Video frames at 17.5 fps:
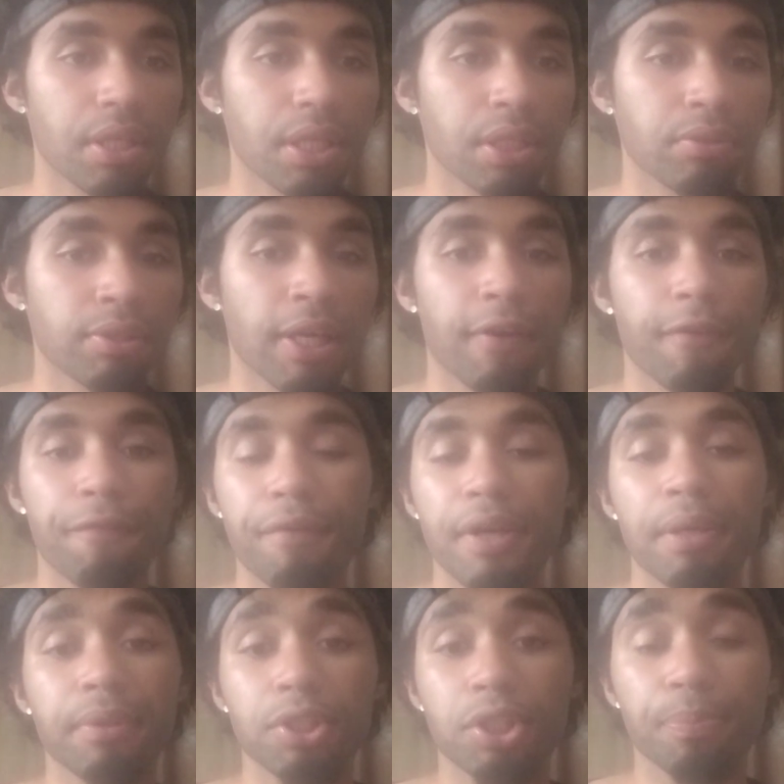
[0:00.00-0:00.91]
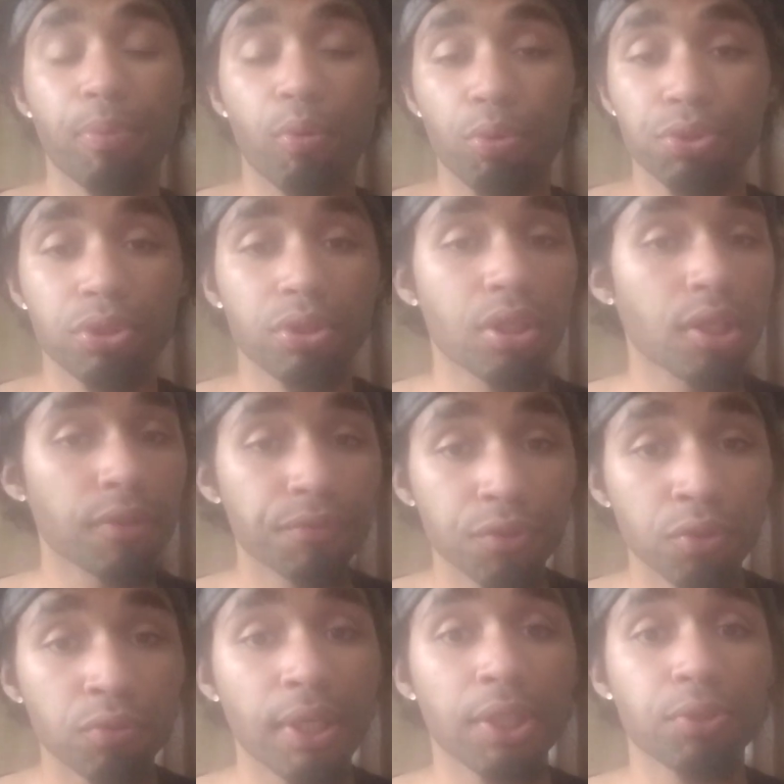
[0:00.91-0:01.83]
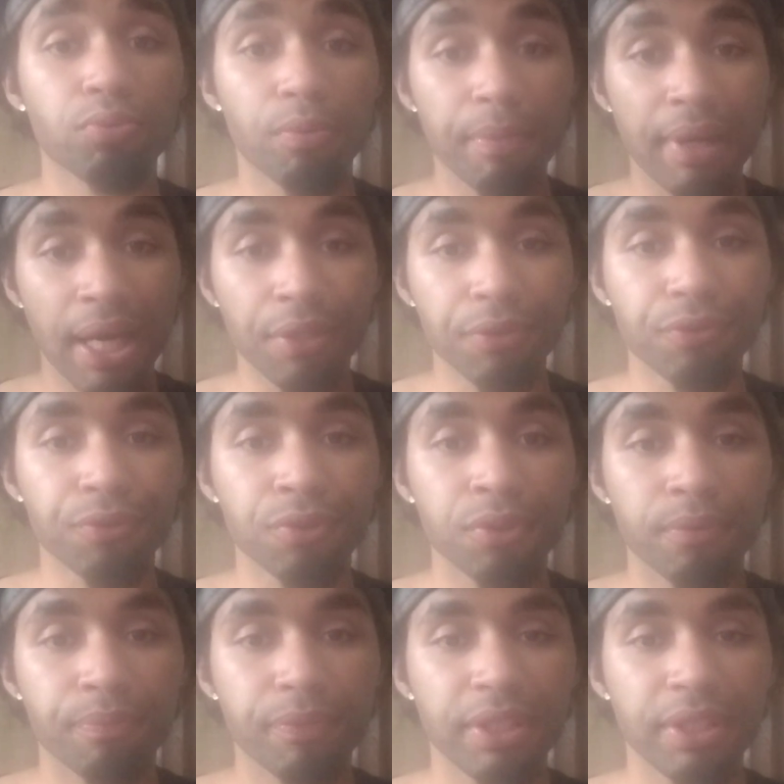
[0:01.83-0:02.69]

And if you have a family that supports you, loves you, that's what matters.